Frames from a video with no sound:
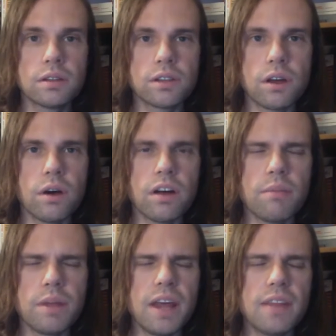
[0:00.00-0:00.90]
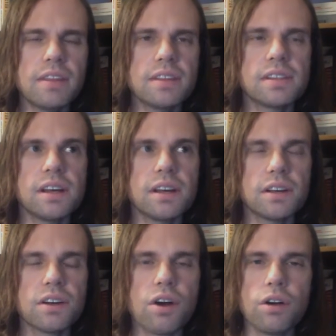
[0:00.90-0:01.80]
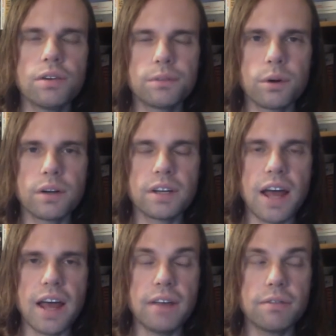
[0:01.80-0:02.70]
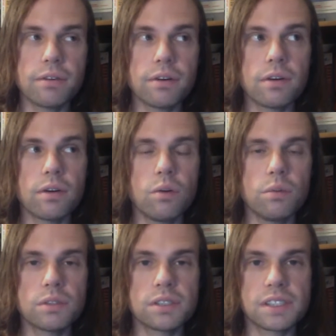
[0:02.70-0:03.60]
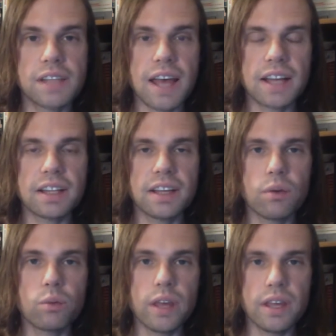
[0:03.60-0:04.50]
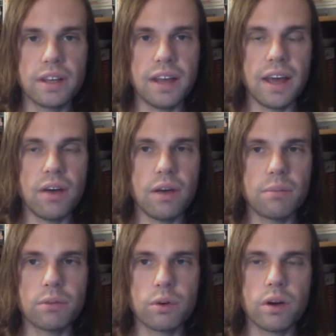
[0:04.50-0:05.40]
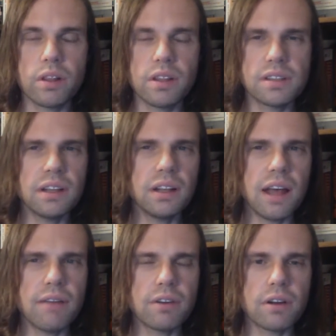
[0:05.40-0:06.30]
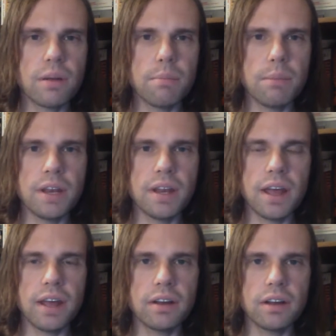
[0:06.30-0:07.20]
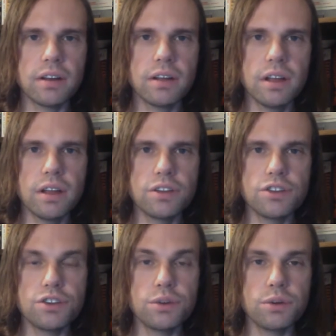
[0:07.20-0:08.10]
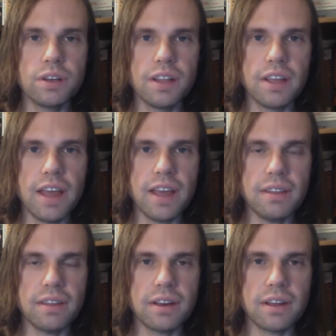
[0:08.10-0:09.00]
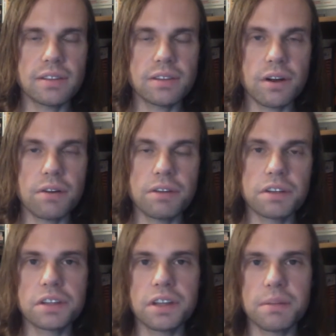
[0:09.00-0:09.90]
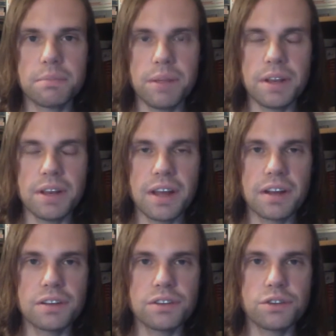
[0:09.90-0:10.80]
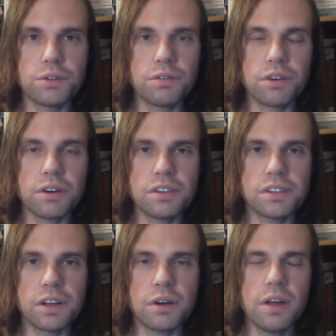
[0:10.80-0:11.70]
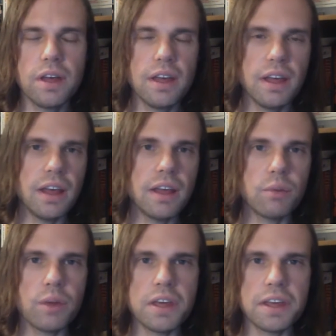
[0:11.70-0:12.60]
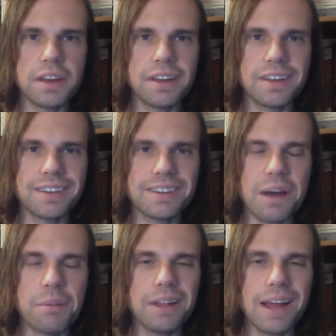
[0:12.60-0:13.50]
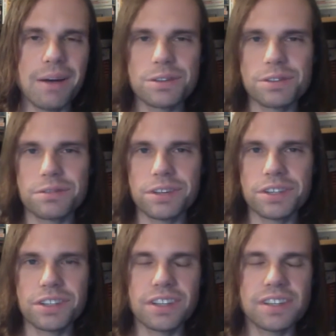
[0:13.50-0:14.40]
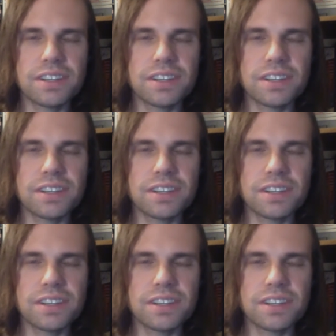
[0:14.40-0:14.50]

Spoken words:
So I've been at this carnivore diet for almost exactly a week now. I'm recording this a little after midnight on June the 8th, and I started officially at midnight on June the 1st, so a week and a couple hours officially.